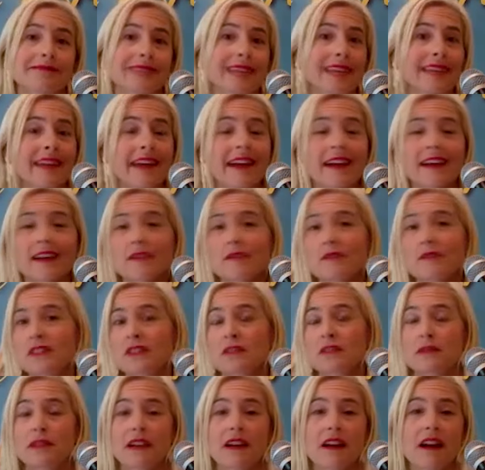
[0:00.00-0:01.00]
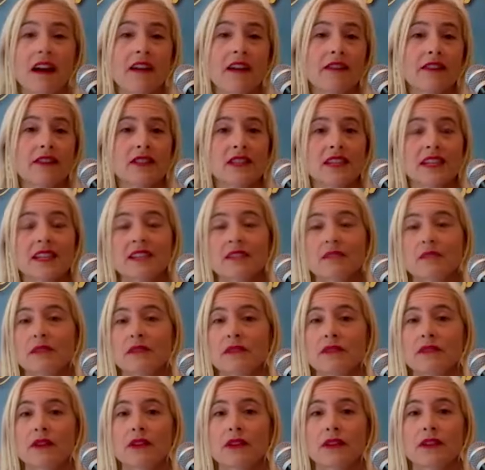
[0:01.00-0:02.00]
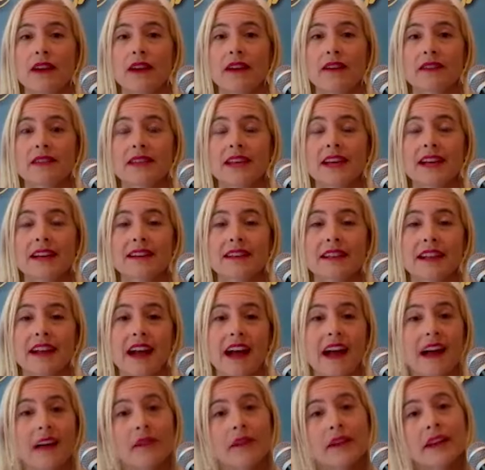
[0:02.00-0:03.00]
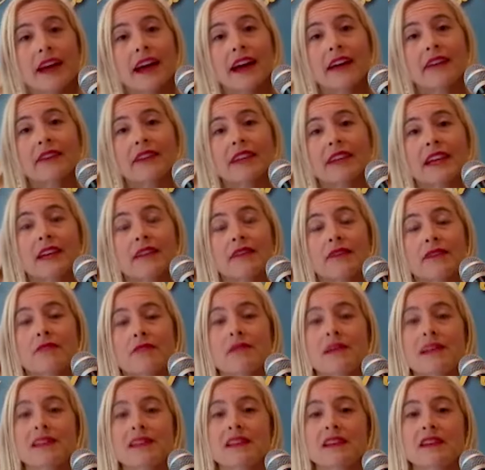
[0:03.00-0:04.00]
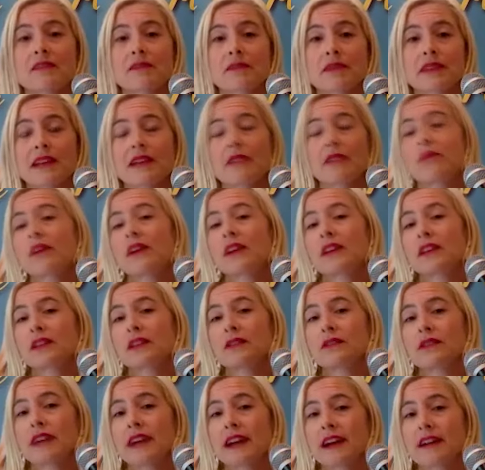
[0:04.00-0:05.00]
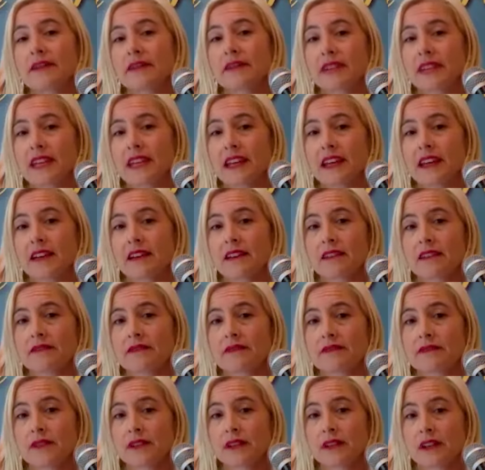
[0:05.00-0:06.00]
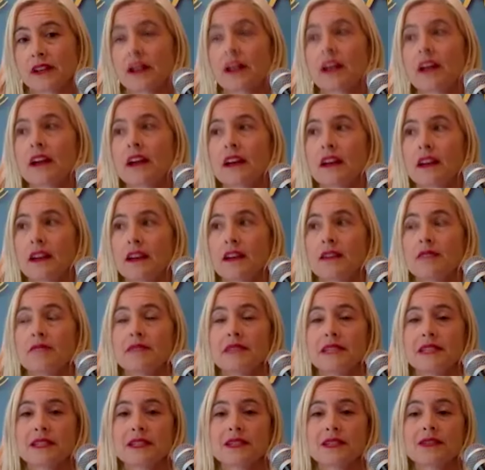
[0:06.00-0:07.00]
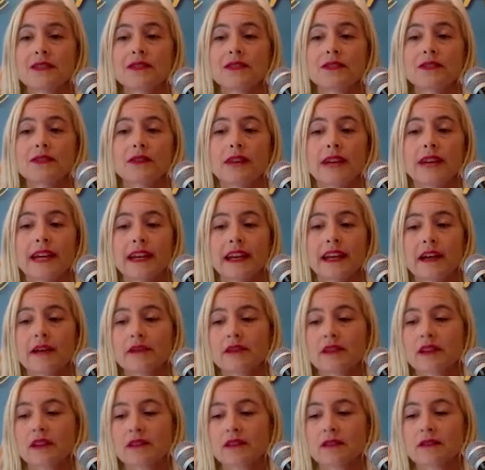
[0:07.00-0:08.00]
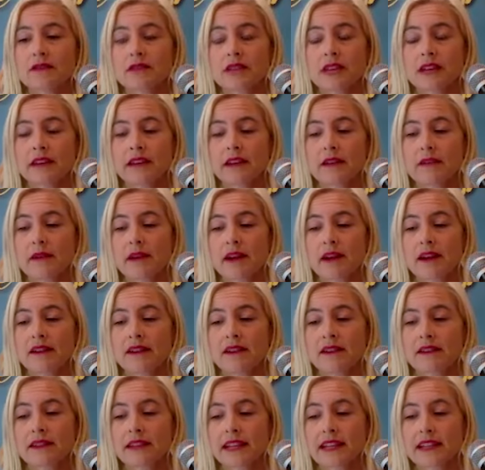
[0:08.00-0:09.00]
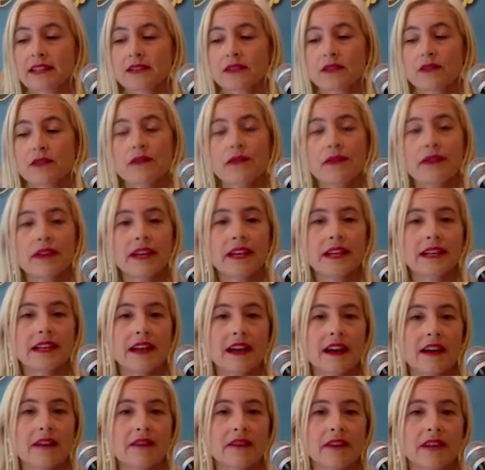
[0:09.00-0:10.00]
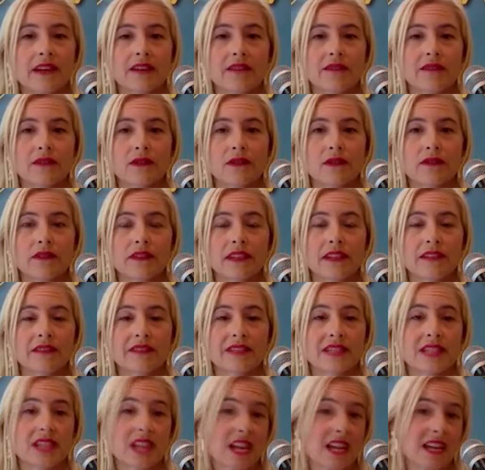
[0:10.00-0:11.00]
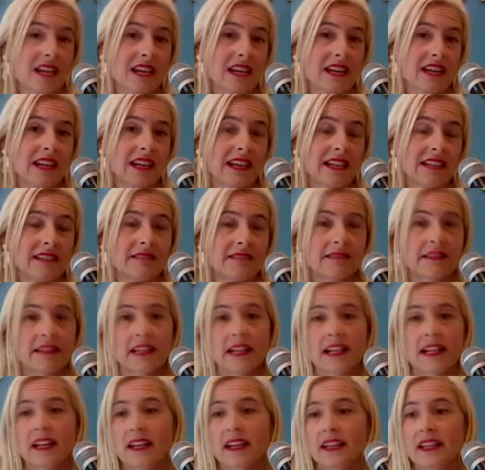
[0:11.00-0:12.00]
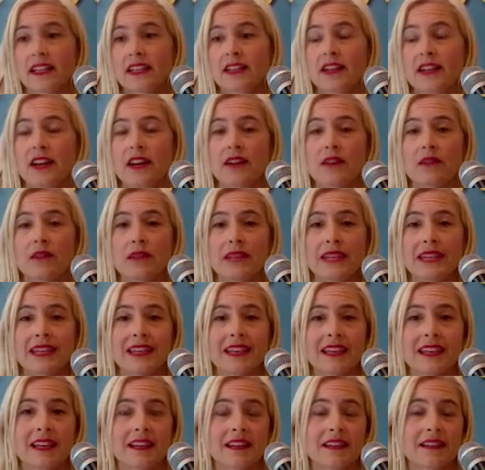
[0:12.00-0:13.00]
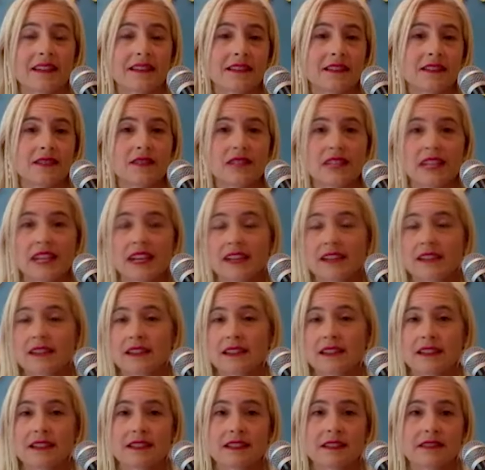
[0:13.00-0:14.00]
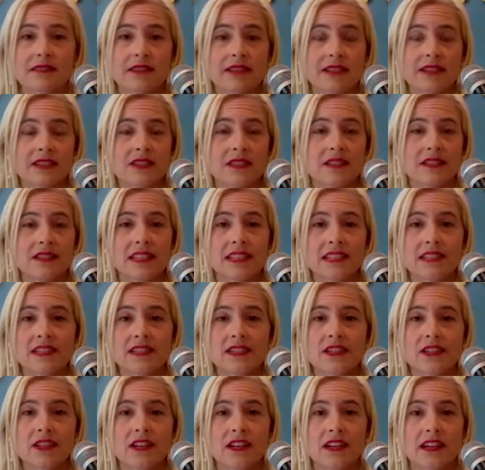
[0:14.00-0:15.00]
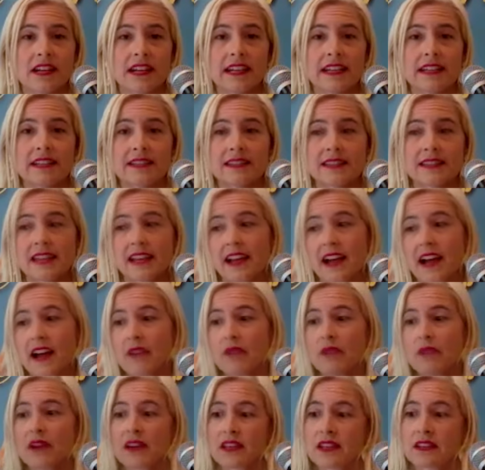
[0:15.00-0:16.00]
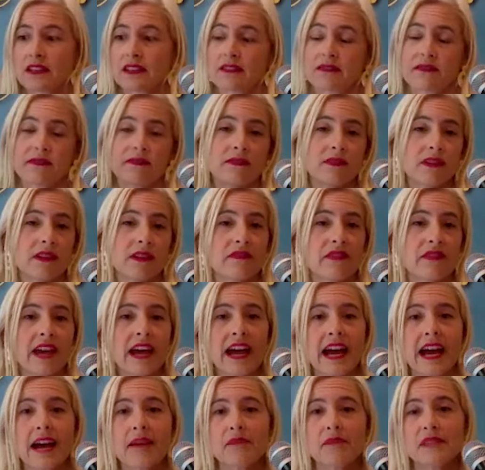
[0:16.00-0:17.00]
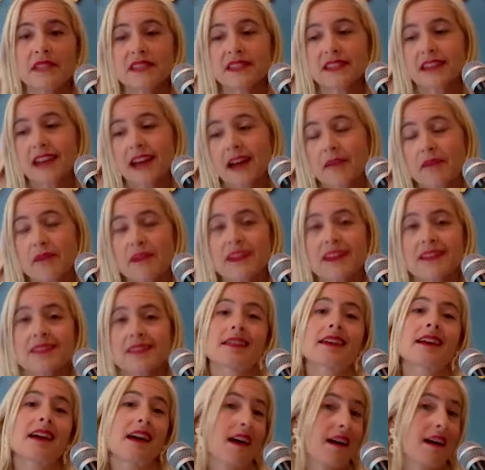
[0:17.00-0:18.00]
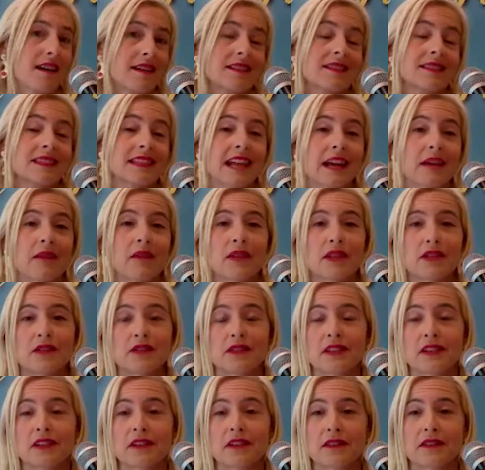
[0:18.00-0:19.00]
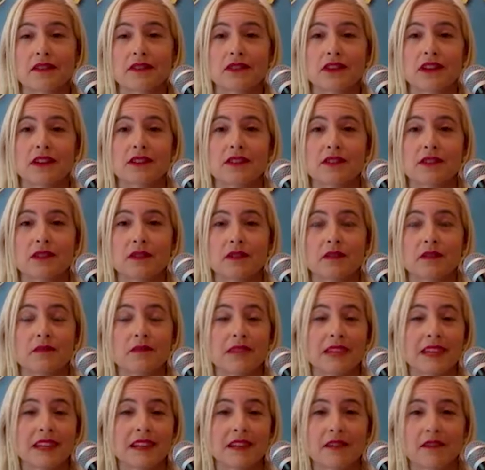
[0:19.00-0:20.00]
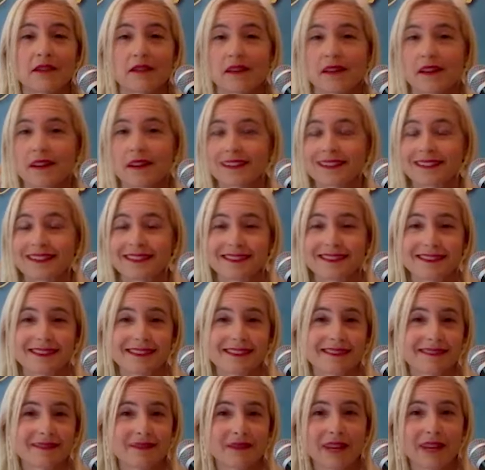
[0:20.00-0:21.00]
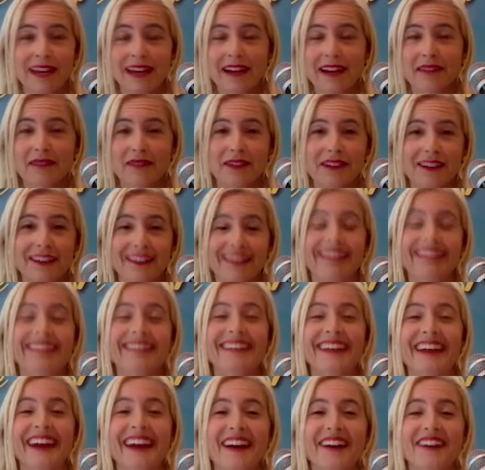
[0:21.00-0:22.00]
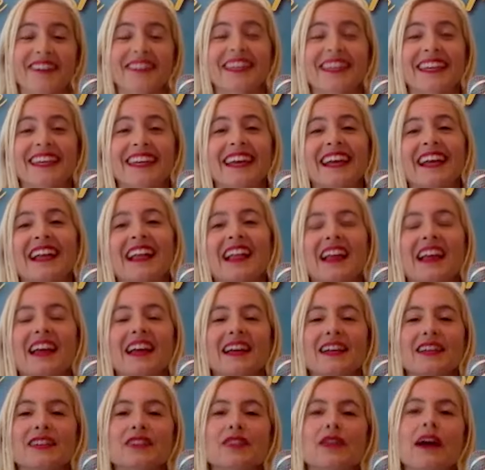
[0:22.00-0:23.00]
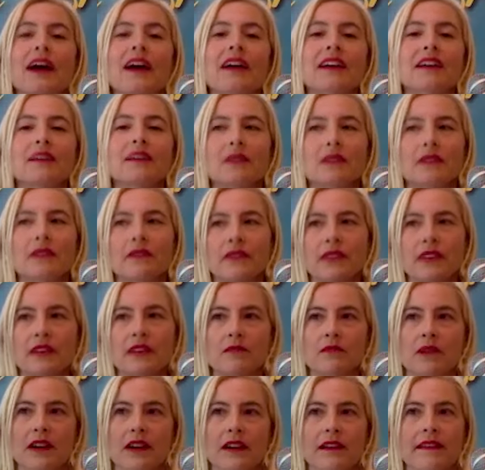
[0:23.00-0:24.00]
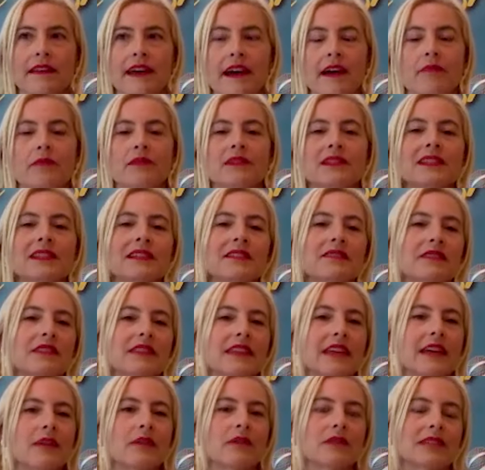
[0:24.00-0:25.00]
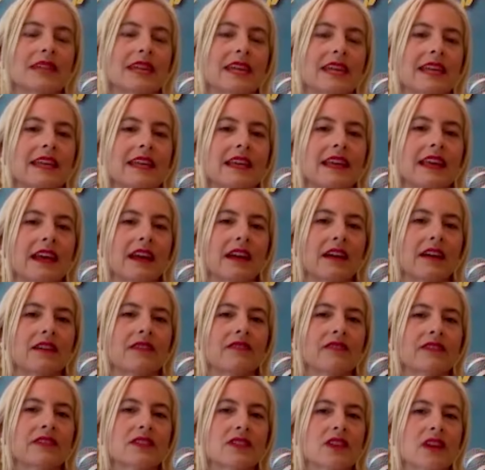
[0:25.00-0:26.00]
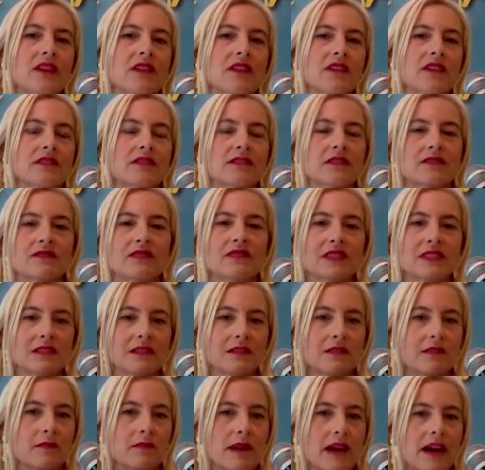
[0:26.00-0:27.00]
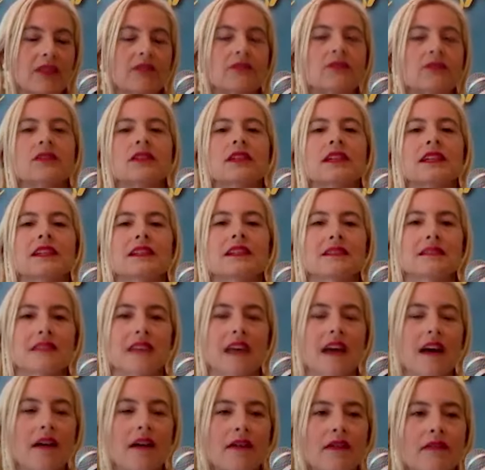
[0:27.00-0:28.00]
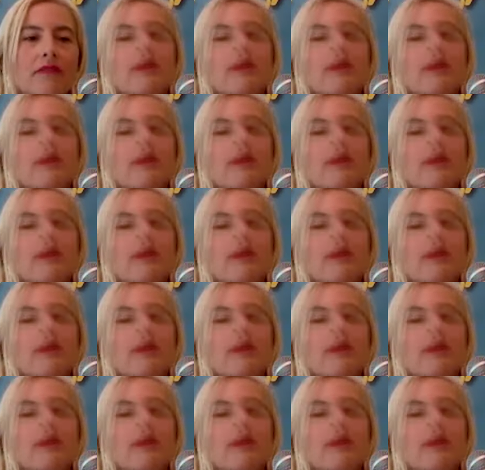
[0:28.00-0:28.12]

Like that could just be a conversation before you have sex. Like, I want to advocate for myself, but I want you to advocate for me too. And I was also telling a partner, like, it's a whole thing to have like a vulva and a vagina. And, you know, we can get UTIs and yeast infections easier. And it's like, I want, if, if that happens, it happened to us. And I want you to go to the drugstore with me or mm-hmm. whatever, you know, mm-hmm. like, so, how can we feel more collaborative and like we're taking care of each other's physical boundaries, health